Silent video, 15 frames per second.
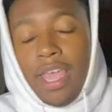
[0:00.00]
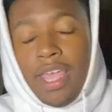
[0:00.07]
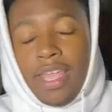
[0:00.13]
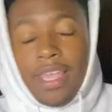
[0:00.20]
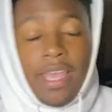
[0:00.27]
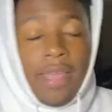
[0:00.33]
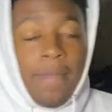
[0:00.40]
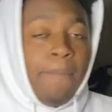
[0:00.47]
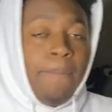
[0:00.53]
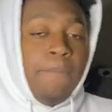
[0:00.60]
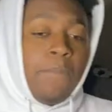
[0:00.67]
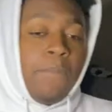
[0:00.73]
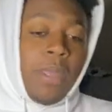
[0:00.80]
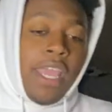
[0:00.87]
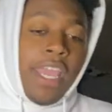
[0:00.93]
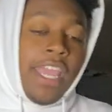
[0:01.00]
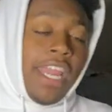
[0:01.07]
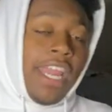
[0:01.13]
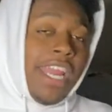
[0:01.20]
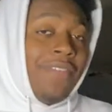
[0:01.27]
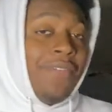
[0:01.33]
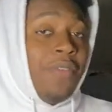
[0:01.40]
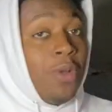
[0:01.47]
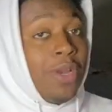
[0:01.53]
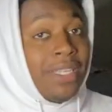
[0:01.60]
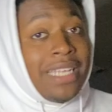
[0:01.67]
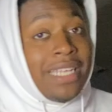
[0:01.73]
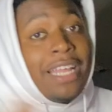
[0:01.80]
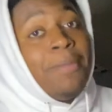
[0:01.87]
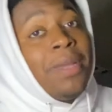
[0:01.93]
Yep. And if you want to
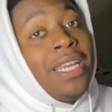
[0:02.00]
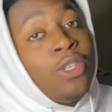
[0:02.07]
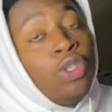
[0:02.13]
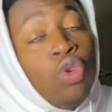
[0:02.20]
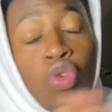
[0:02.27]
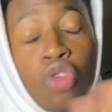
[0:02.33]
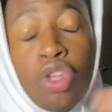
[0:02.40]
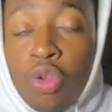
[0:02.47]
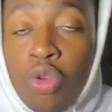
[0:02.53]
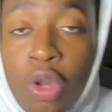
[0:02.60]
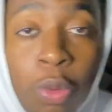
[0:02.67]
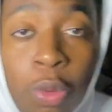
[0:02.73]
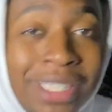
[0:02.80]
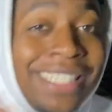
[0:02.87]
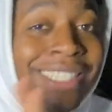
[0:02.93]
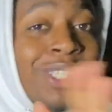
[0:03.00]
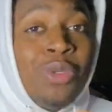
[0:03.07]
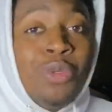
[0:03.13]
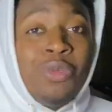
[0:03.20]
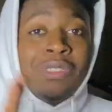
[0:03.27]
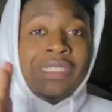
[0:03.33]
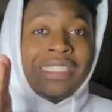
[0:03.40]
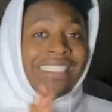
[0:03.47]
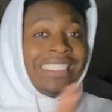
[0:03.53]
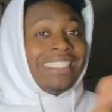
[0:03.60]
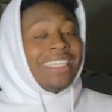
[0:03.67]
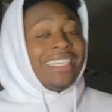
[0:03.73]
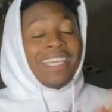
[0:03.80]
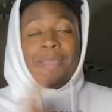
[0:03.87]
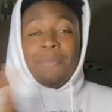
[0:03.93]
sign me to Zoot you know what to do. Just
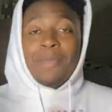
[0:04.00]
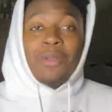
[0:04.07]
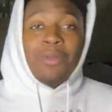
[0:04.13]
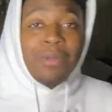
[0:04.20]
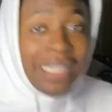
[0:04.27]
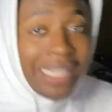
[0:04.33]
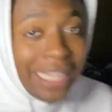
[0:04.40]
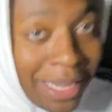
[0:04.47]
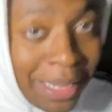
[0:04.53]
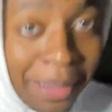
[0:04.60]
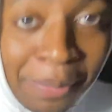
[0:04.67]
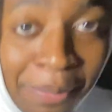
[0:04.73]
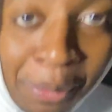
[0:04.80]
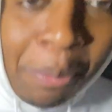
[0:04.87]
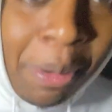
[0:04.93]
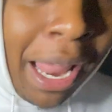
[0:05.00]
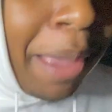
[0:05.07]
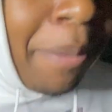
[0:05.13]
hit me on DM, reply